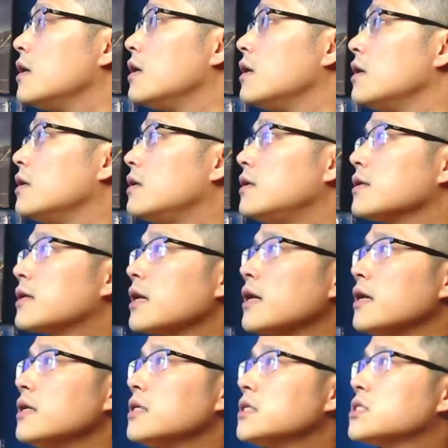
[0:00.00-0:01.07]

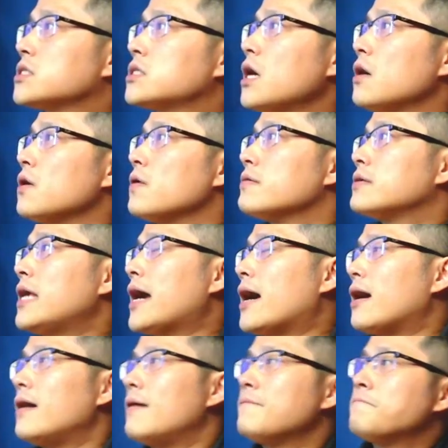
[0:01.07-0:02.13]
Okay, so yeah,
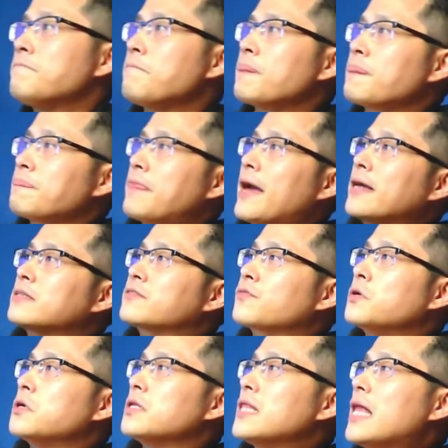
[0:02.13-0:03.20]
thanks for
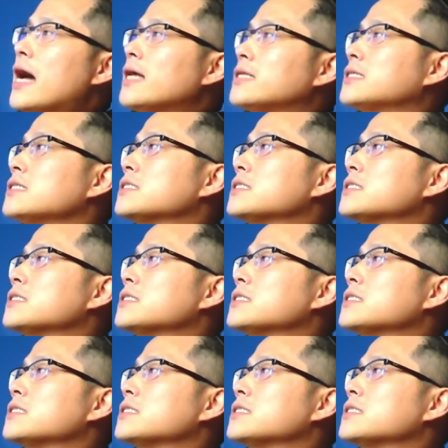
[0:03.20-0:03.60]
your likes and